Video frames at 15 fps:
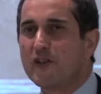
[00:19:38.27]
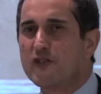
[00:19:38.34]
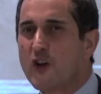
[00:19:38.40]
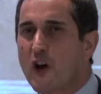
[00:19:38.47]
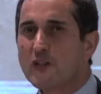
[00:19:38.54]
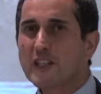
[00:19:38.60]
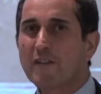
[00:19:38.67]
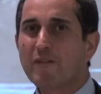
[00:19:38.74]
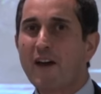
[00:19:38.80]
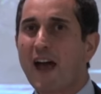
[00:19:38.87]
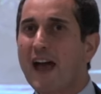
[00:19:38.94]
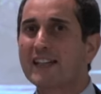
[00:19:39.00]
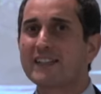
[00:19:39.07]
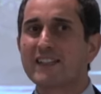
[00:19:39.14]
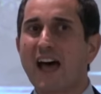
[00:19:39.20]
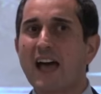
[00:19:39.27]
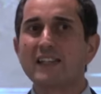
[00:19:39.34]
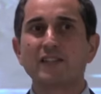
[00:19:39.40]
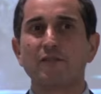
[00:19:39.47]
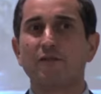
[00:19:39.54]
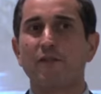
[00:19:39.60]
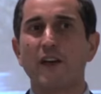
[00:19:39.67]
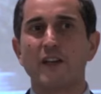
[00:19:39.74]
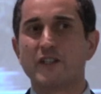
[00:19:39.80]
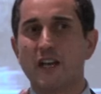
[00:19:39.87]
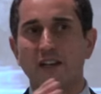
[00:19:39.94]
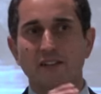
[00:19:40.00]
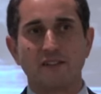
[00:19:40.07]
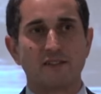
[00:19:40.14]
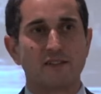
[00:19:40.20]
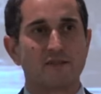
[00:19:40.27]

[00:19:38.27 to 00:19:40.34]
Joseph had nice visions.